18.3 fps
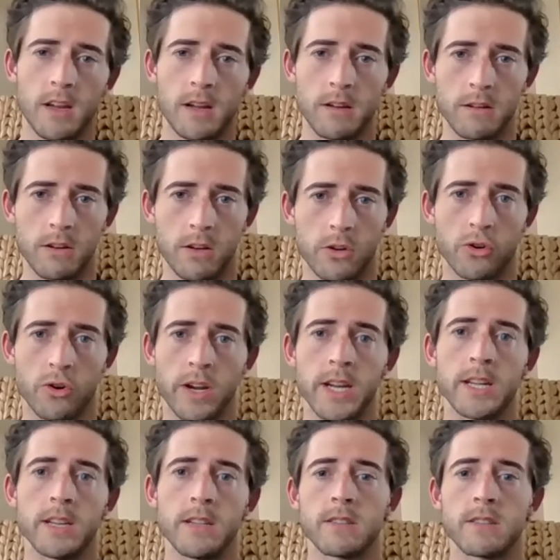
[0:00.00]
uh,
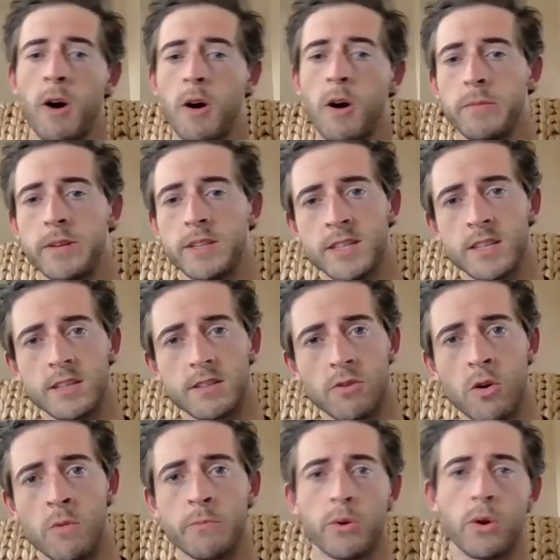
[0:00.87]
create small business
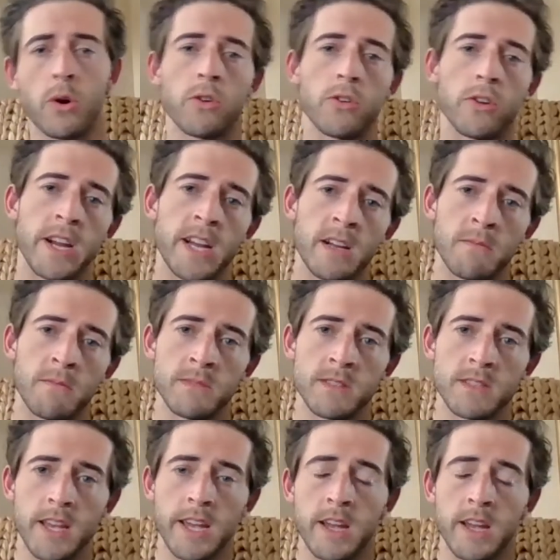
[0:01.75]
loan
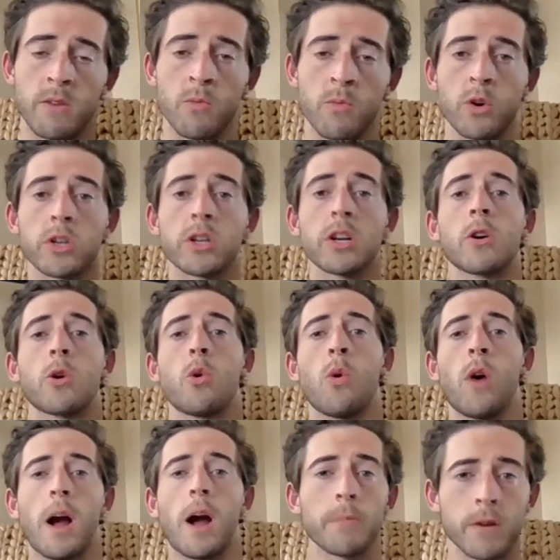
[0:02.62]
programs, and work a
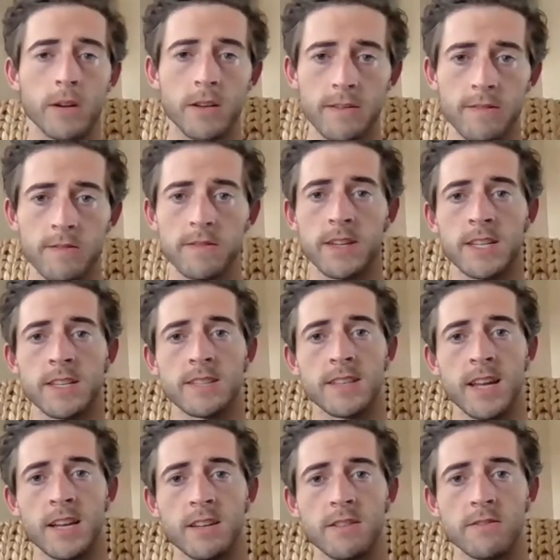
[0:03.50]
cooperative
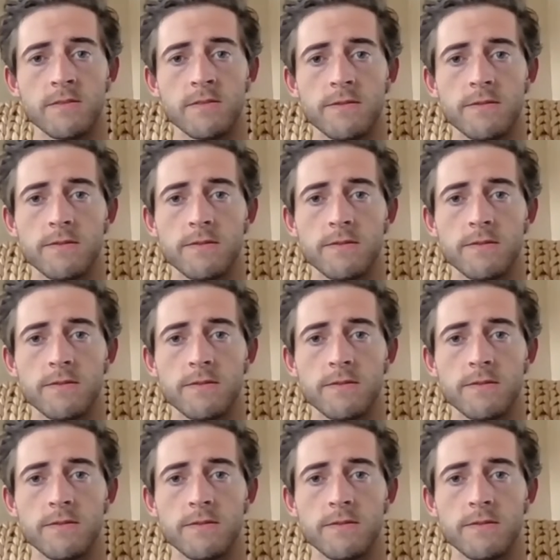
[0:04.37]
incentive